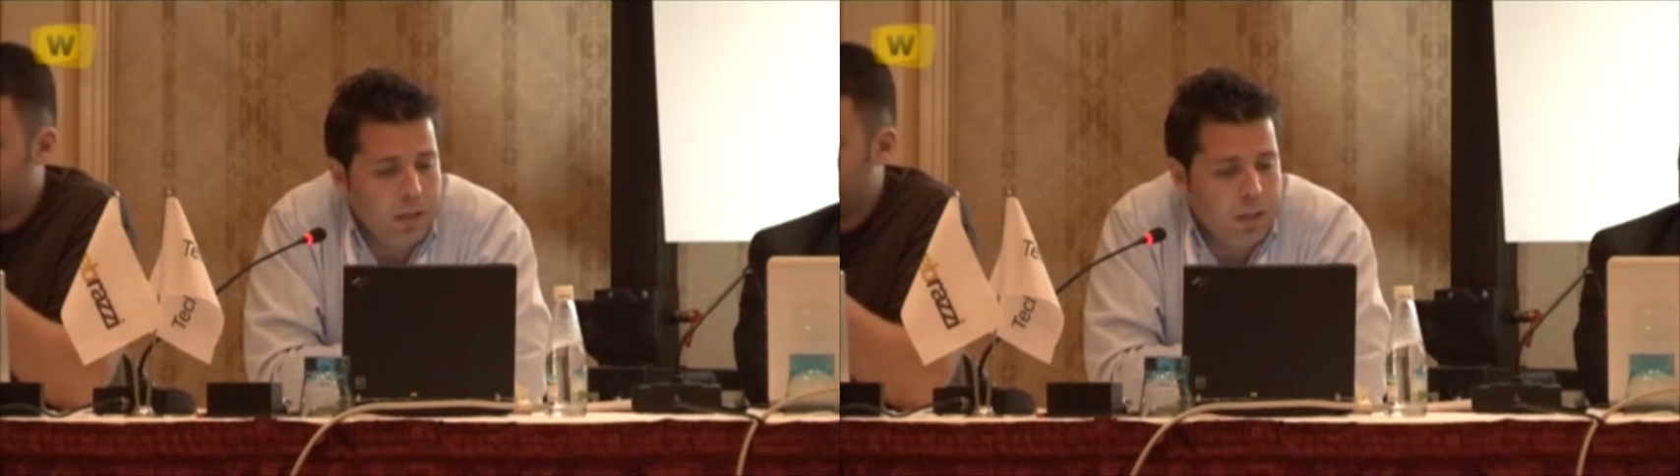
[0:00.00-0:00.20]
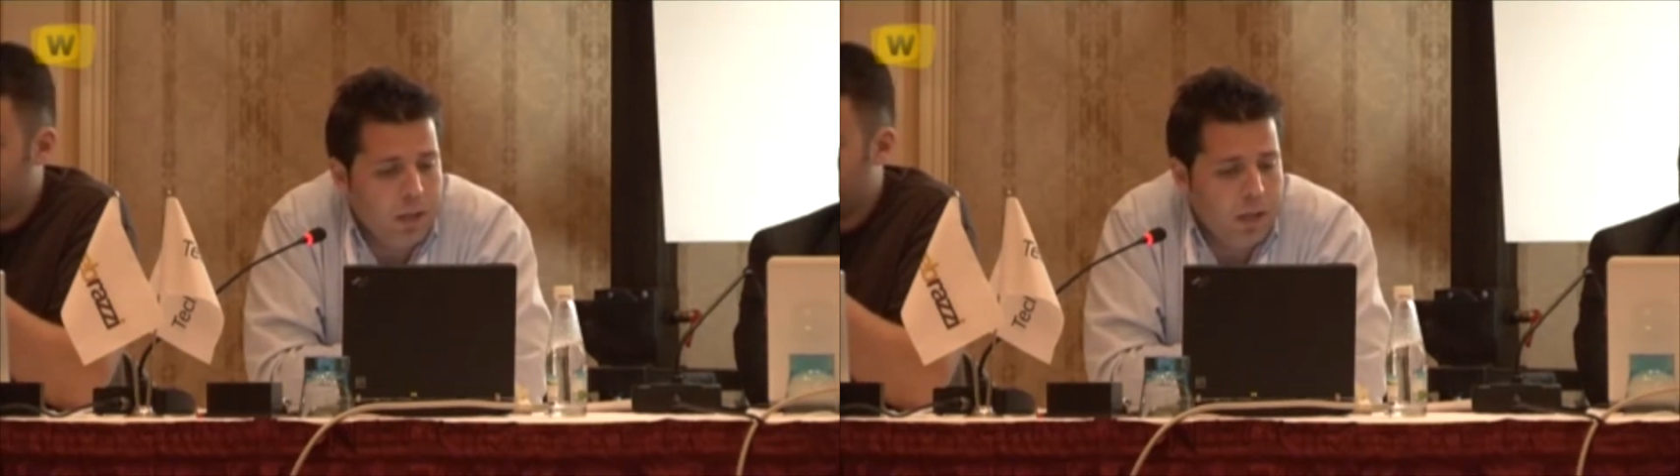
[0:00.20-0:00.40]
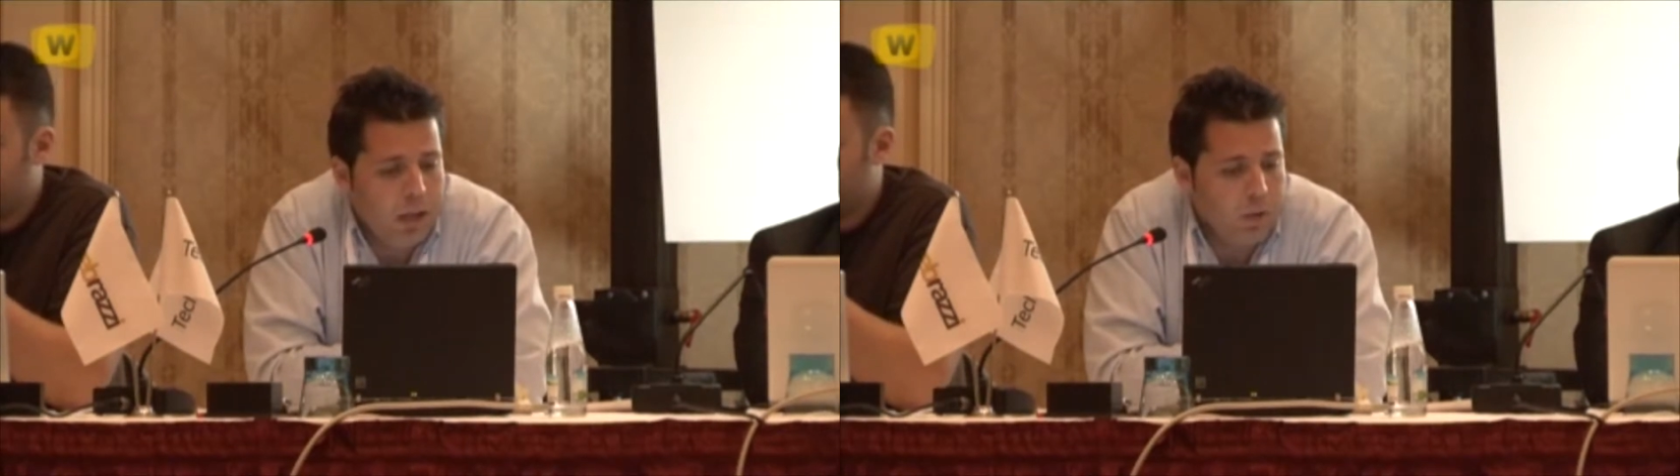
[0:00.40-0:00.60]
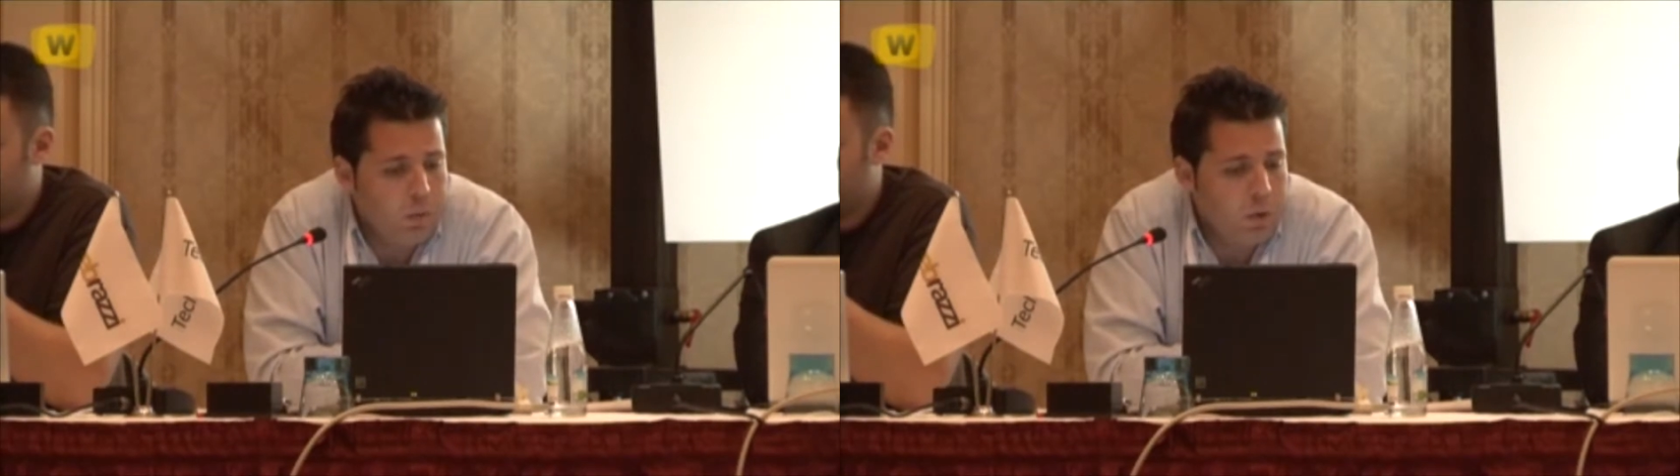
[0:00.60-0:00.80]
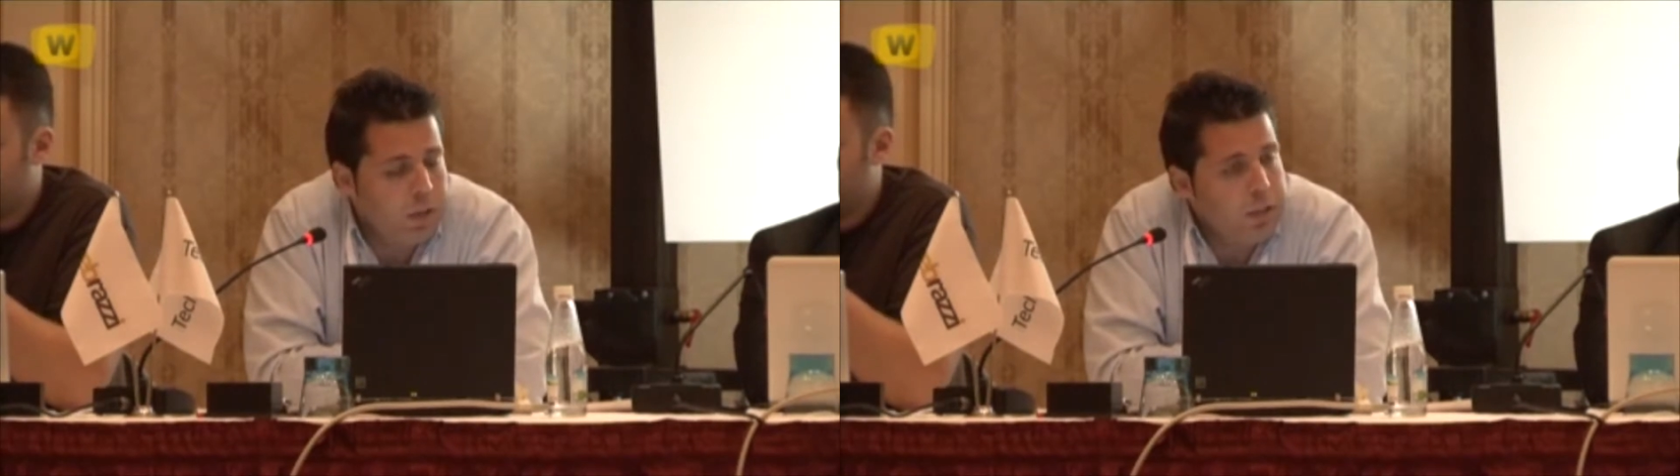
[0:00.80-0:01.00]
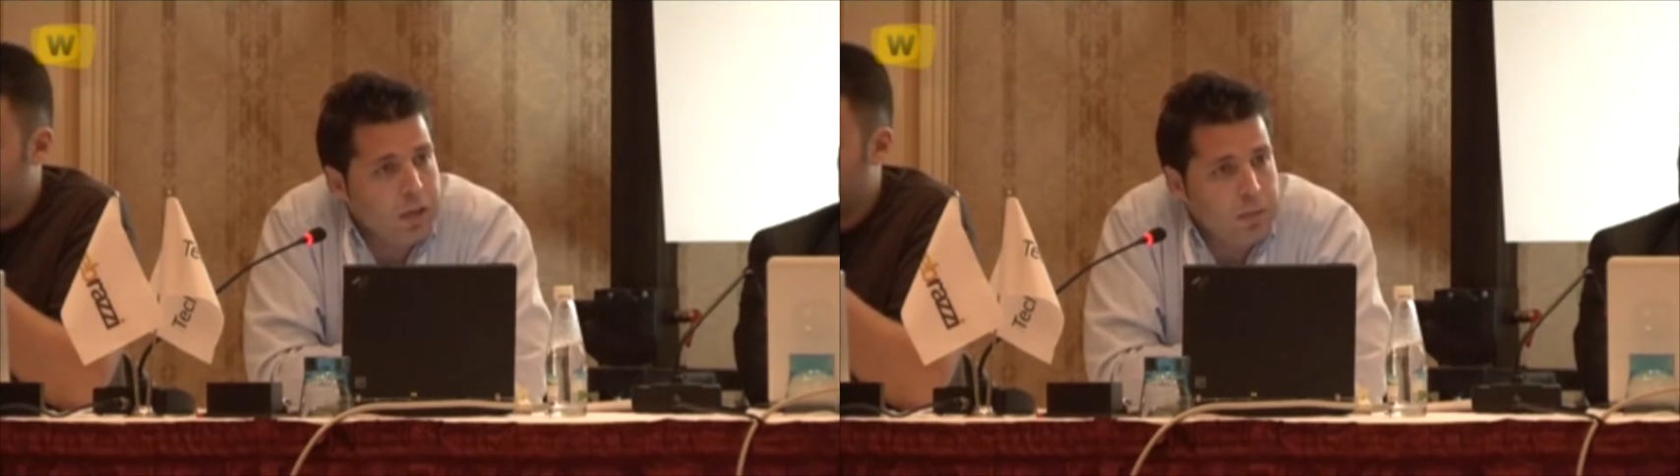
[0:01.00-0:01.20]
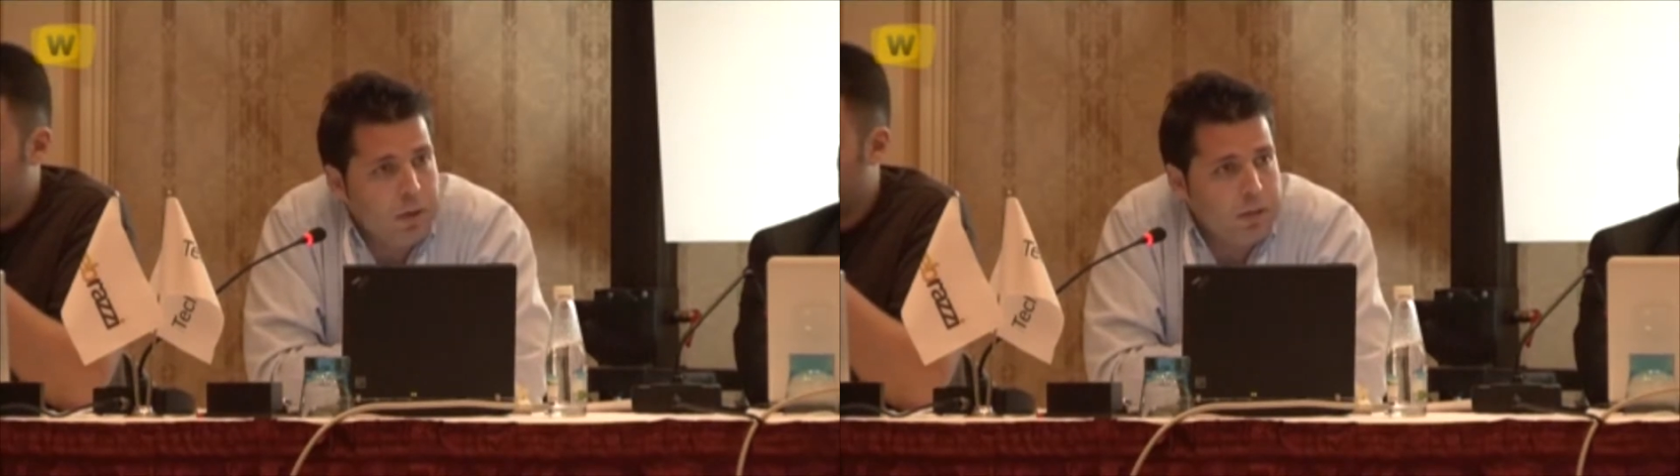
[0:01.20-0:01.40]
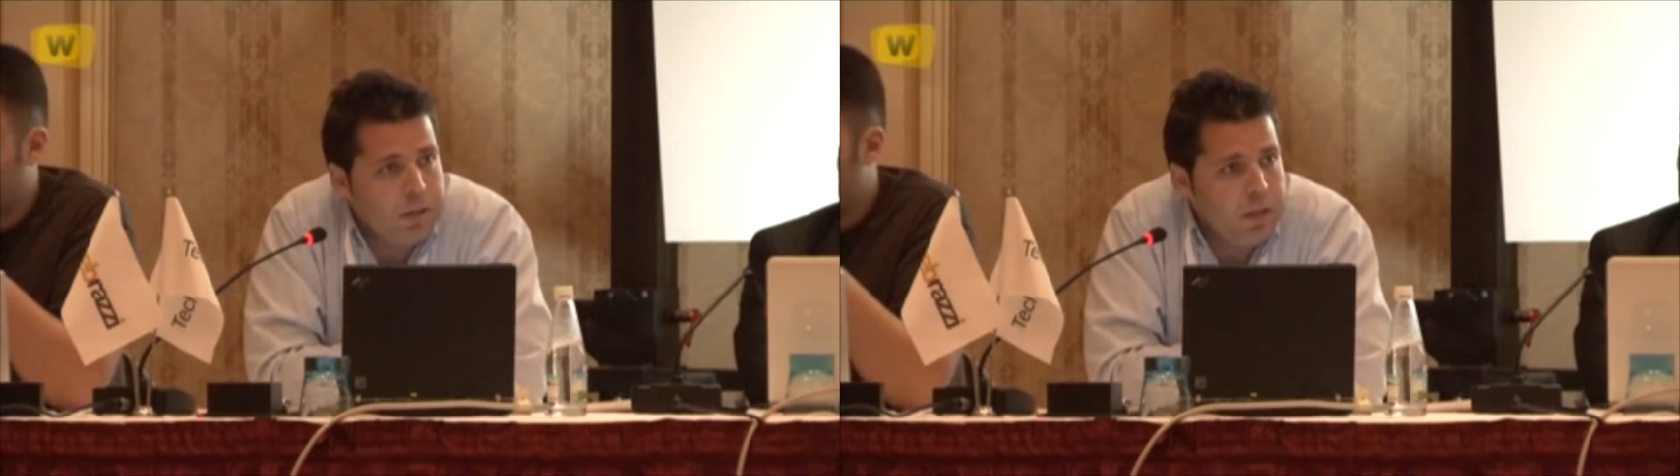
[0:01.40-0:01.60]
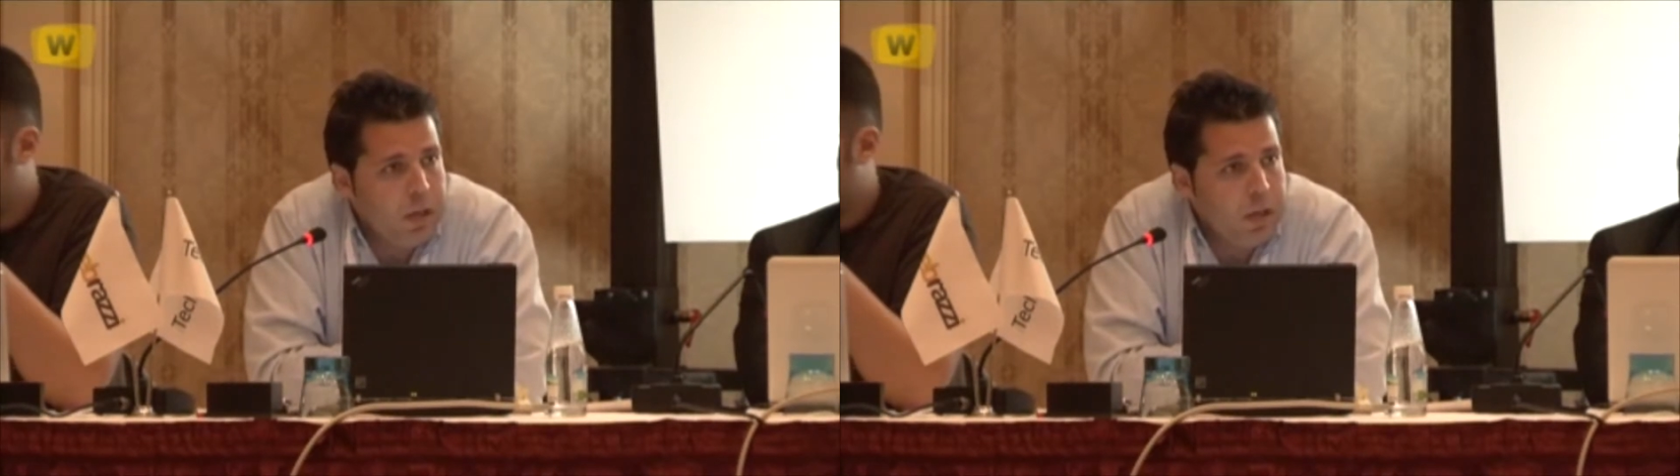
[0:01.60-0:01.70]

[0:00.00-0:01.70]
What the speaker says: And we're going to talk about